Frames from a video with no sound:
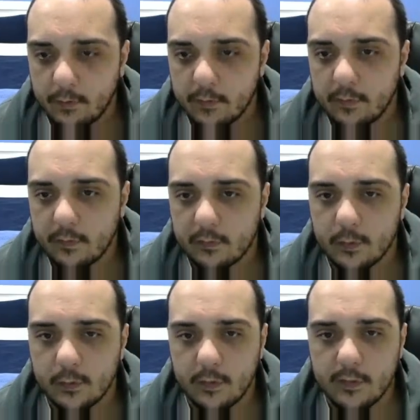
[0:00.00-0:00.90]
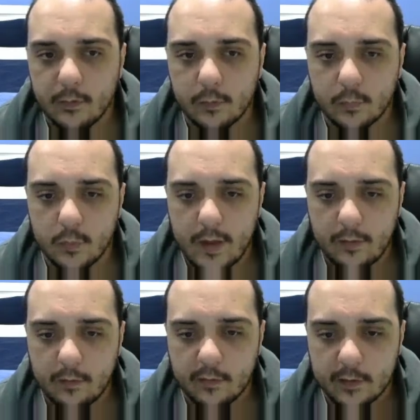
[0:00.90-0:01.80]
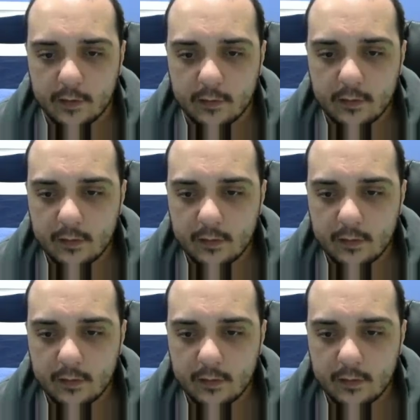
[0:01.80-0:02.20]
Stalker Sentinel right at the start.